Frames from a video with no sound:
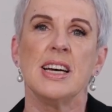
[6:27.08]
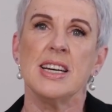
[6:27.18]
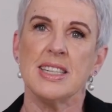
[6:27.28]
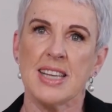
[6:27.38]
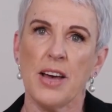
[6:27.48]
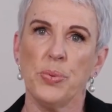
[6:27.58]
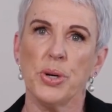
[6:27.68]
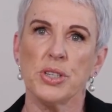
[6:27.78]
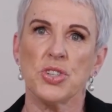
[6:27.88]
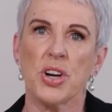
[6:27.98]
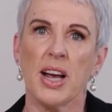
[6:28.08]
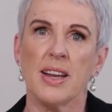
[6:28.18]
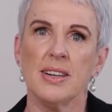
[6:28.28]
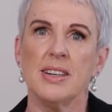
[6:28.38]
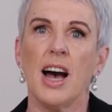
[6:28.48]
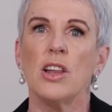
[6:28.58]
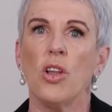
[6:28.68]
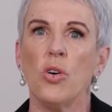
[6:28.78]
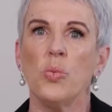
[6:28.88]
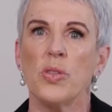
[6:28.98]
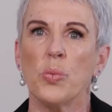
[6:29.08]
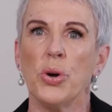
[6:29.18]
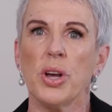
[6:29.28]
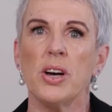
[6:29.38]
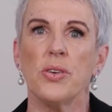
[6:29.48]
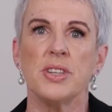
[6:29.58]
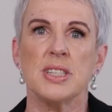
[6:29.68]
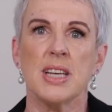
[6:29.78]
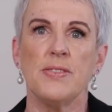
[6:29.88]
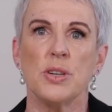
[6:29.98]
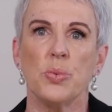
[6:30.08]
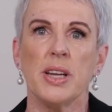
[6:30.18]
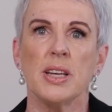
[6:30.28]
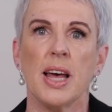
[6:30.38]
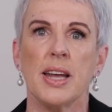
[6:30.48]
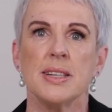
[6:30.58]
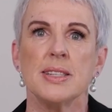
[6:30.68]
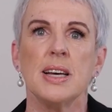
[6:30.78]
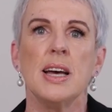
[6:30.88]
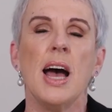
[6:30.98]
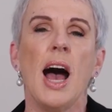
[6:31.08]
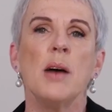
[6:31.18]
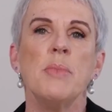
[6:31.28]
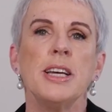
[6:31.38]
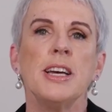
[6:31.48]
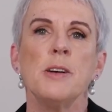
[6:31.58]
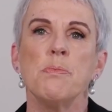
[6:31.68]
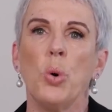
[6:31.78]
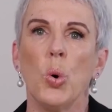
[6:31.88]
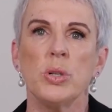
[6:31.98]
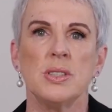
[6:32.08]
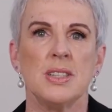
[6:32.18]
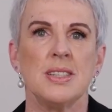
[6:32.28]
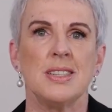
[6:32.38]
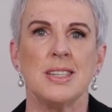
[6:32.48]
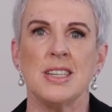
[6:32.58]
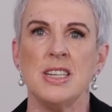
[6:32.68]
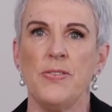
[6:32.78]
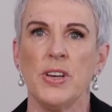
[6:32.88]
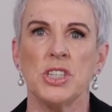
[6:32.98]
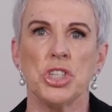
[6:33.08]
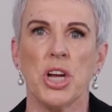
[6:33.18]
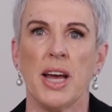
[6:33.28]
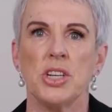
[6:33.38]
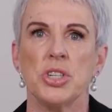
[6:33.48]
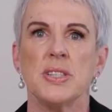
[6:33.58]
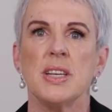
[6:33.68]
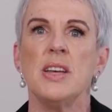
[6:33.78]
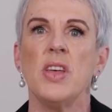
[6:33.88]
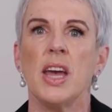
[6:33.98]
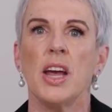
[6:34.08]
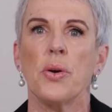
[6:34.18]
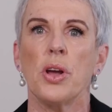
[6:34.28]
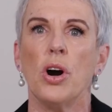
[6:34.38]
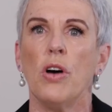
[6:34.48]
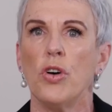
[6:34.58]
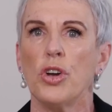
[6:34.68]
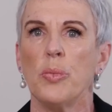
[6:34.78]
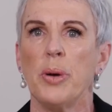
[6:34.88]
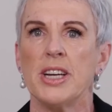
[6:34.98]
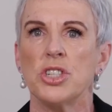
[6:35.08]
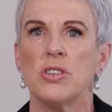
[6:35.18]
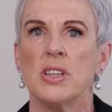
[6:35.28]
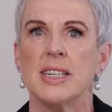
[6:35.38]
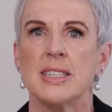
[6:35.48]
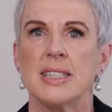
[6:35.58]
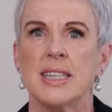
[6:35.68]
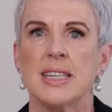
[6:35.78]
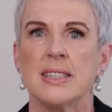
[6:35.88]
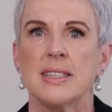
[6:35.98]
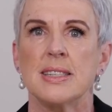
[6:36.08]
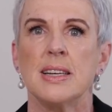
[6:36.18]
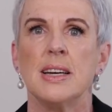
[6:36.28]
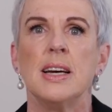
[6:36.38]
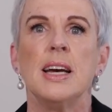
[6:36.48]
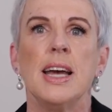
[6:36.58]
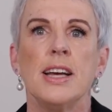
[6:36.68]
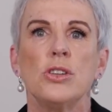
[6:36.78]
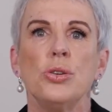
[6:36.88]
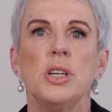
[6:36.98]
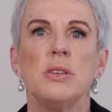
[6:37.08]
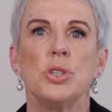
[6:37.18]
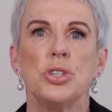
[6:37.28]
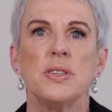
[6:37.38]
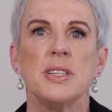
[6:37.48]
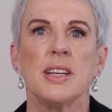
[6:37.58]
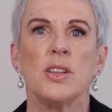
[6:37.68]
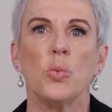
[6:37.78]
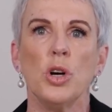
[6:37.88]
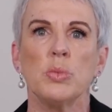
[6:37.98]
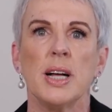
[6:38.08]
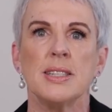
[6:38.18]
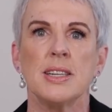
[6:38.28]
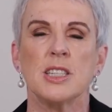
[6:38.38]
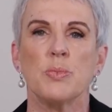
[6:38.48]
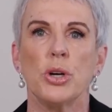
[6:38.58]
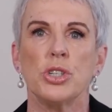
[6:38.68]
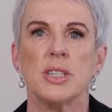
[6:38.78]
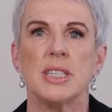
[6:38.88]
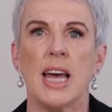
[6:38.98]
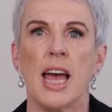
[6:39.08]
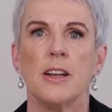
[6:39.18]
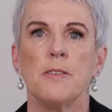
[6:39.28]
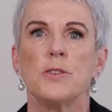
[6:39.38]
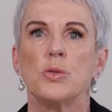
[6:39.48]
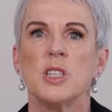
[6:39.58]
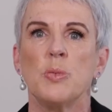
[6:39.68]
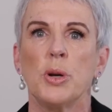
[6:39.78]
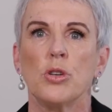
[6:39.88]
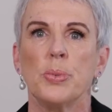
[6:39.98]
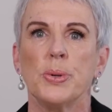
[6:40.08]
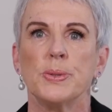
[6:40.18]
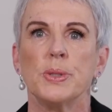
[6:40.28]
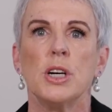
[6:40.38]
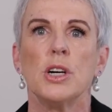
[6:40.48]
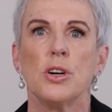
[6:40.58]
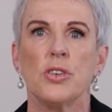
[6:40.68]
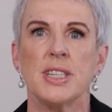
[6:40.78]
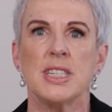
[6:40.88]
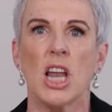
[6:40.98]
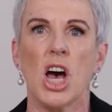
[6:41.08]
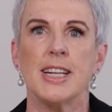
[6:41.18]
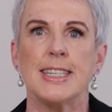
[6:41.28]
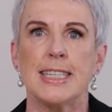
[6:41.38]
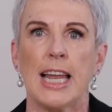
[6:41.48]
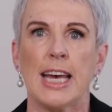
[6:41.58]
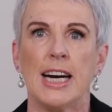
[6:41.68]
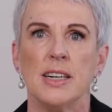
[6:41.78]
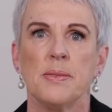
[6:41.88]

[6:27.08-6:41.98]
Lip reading: Safe Work Australia, along with work health and safety regulators, are making important and significant changes in the area of occupational lung diseases, including reducing the workplace exposure standard for respirable crystalline silica.